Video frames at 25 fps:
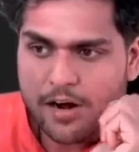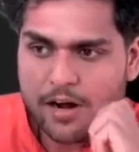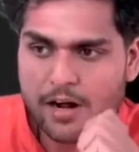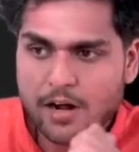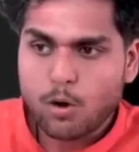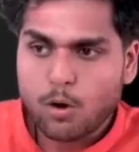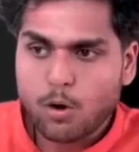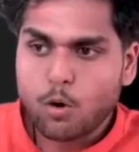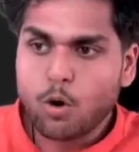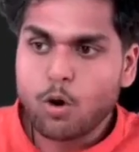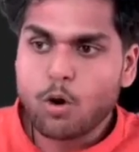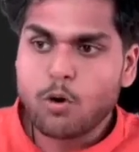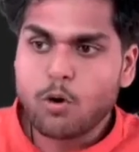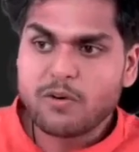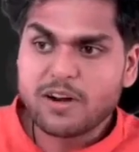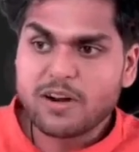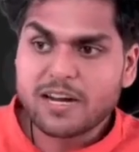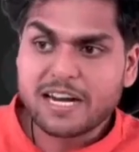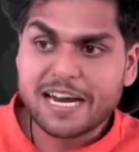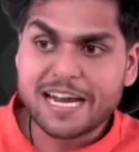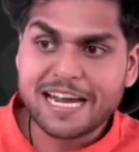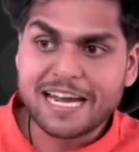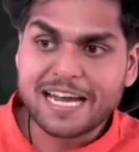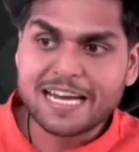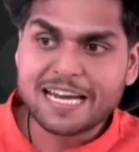over
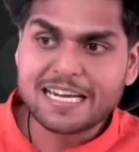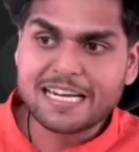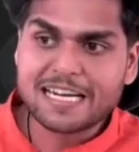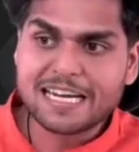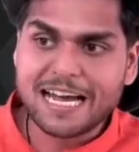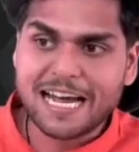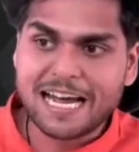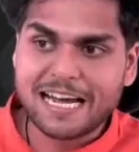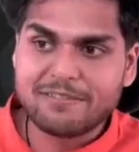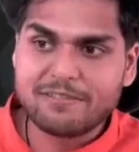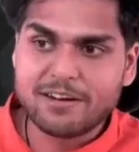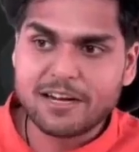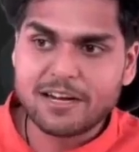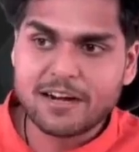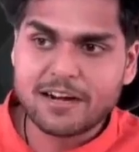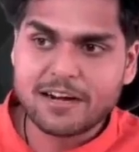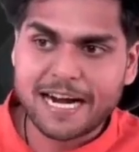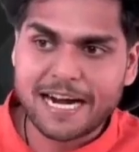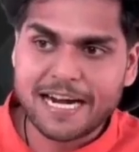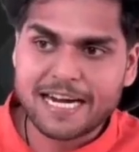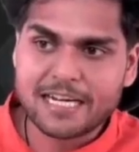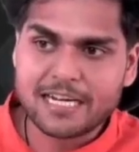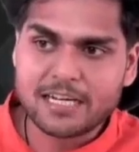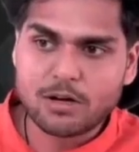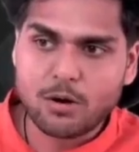here I will
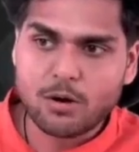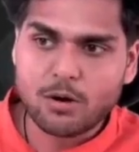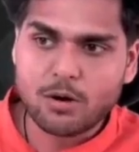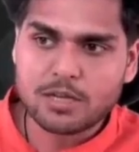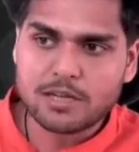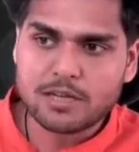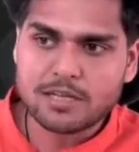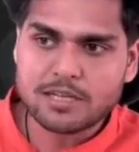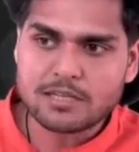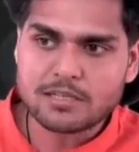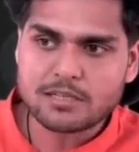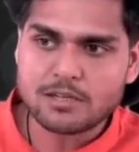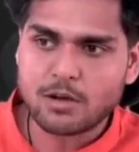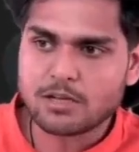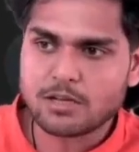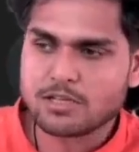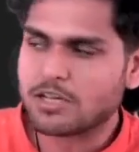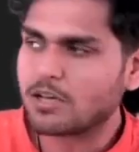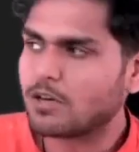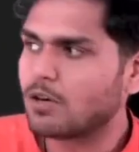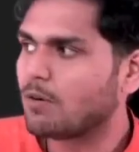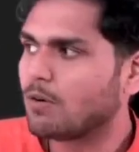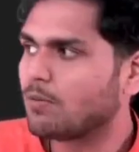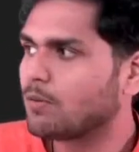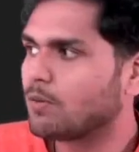write all this
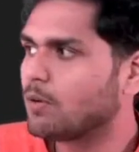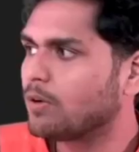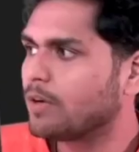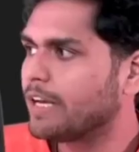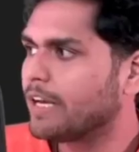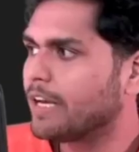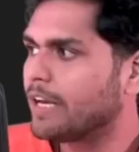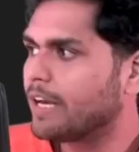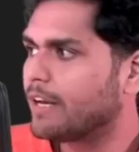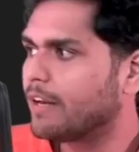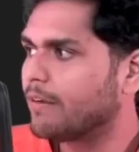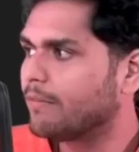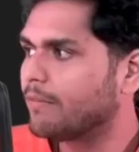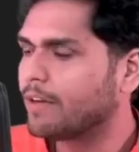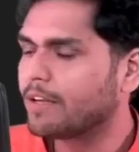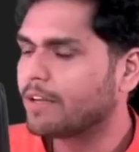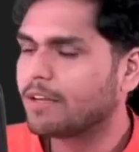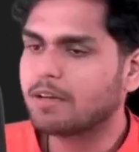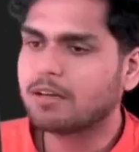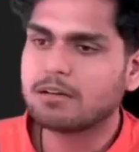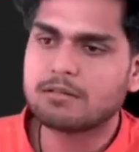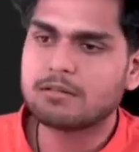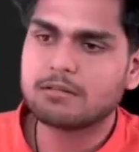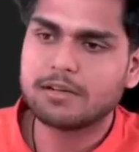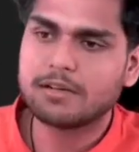logic of cookie and
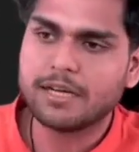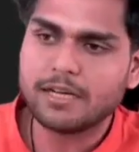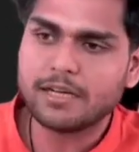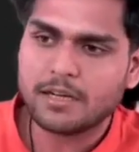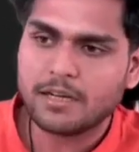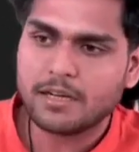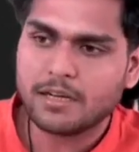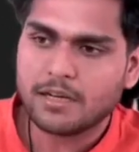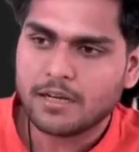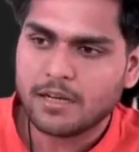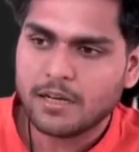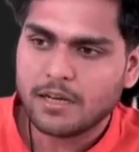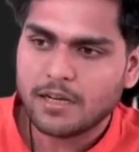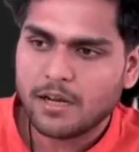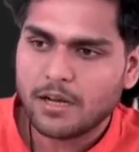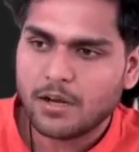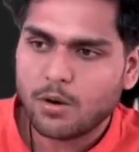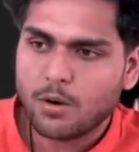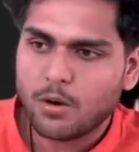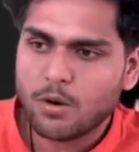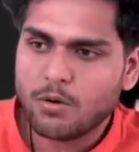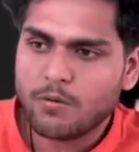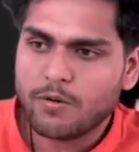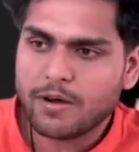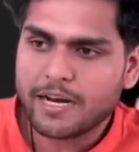everything, right?
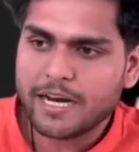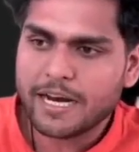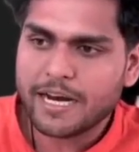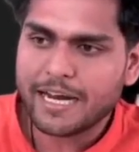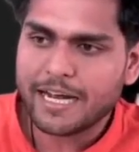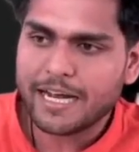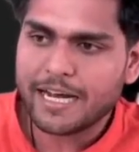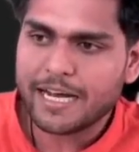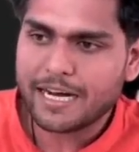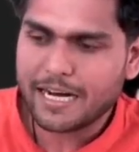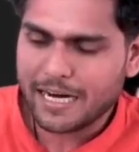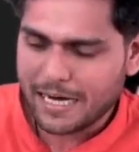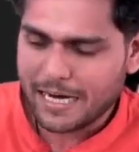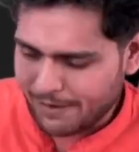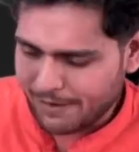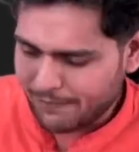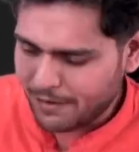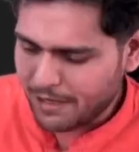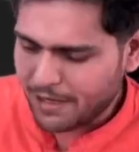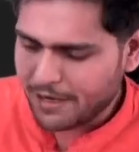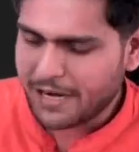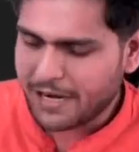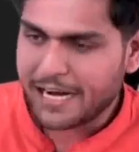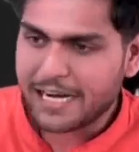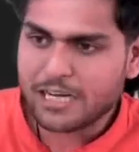Over here I
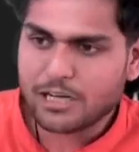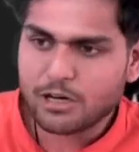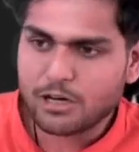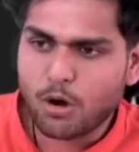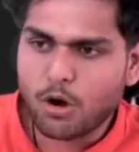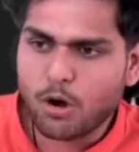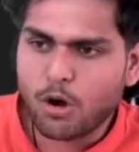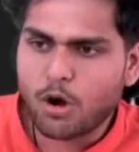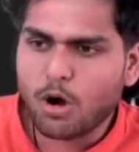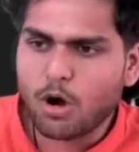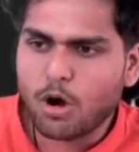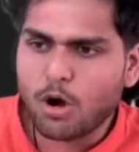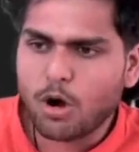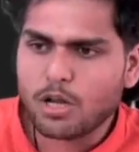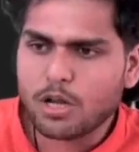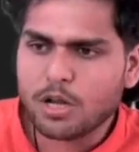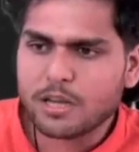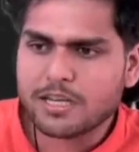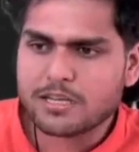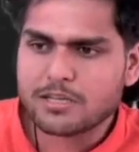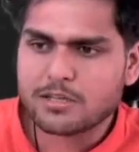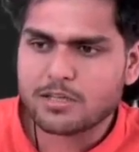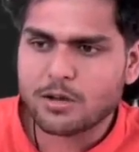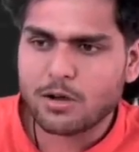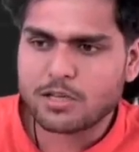will write all
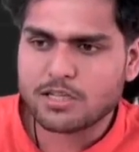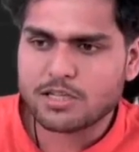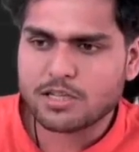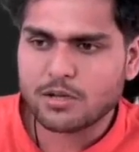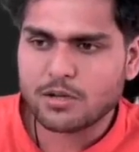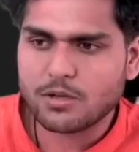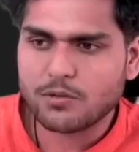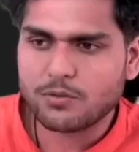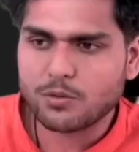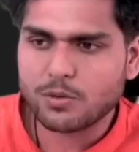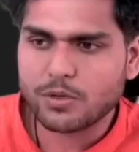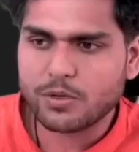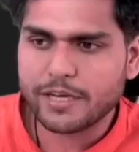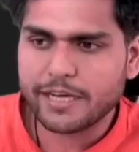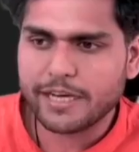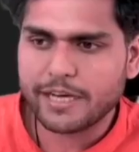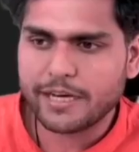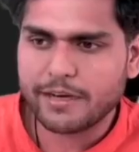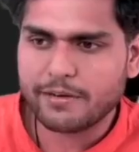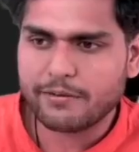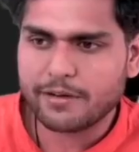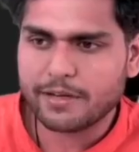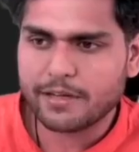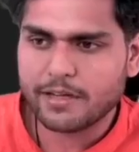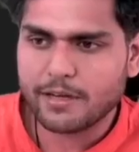this logic of cookie
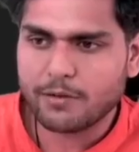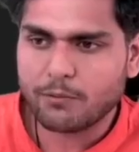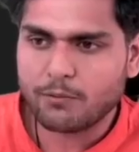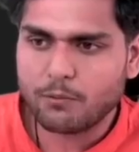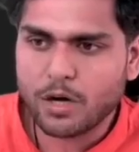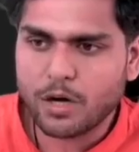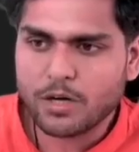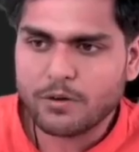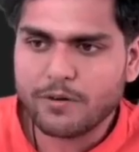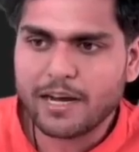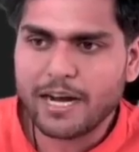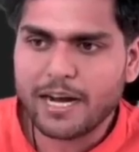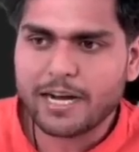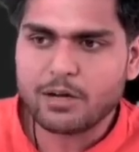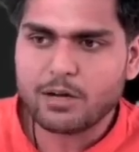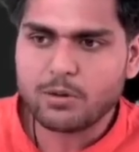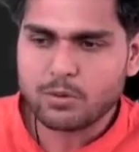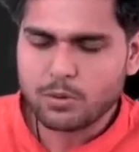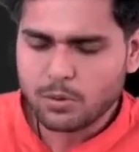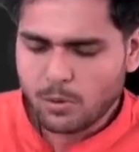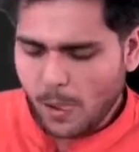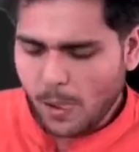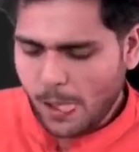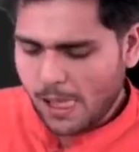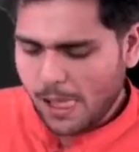and everything. What will I
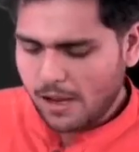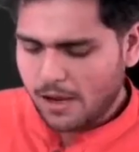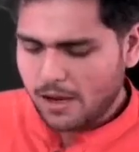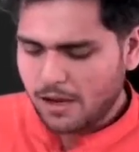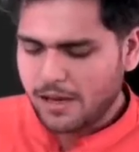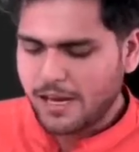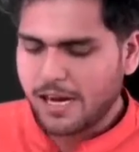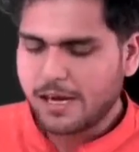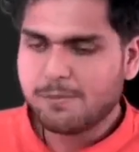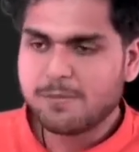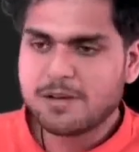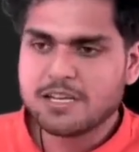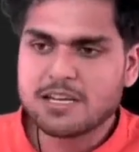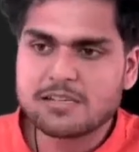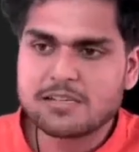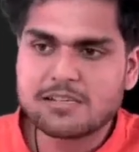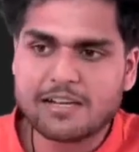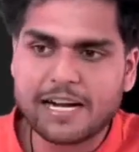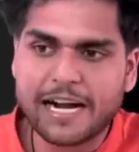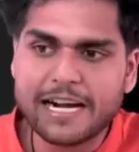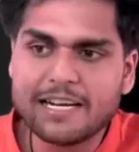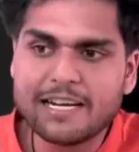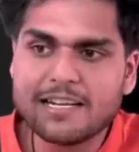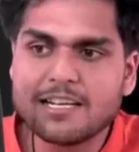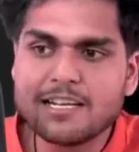do? Let me just
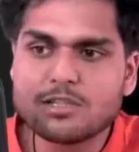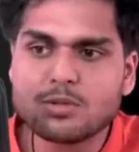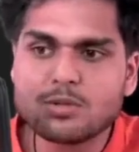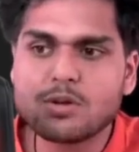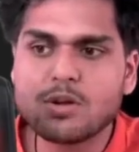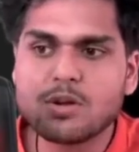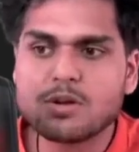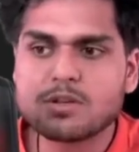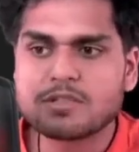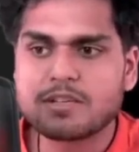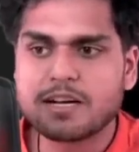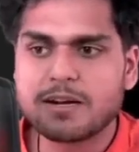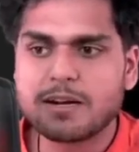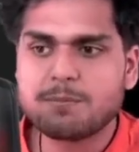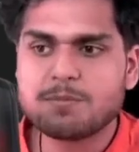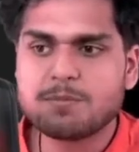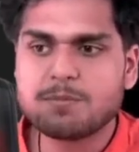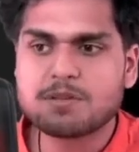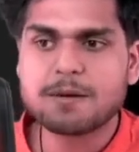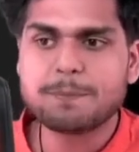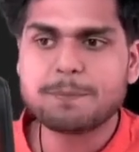write the pseudo steps.